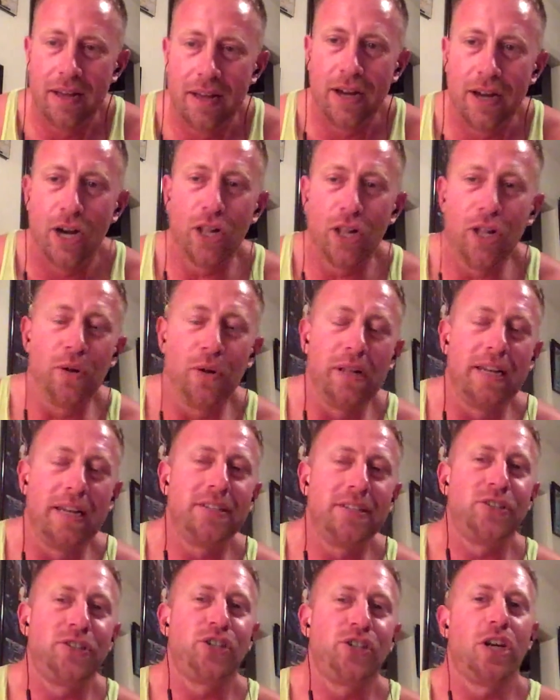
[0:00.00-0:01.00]
Hello, ladies and
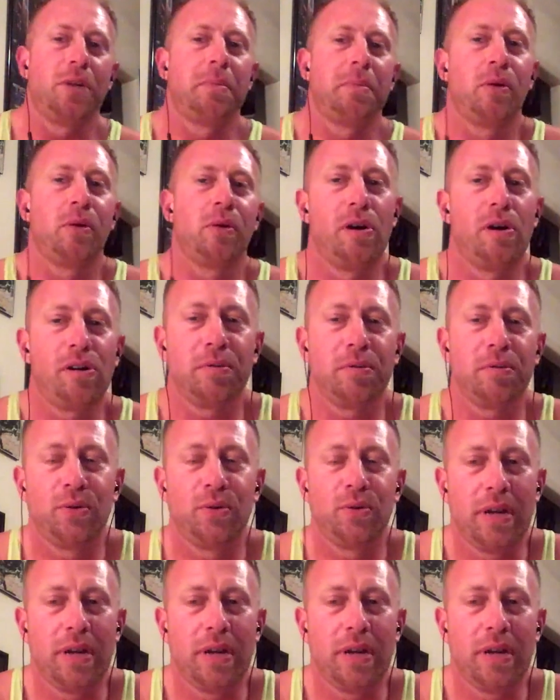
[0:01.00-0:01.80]
gentlemen, and welcome to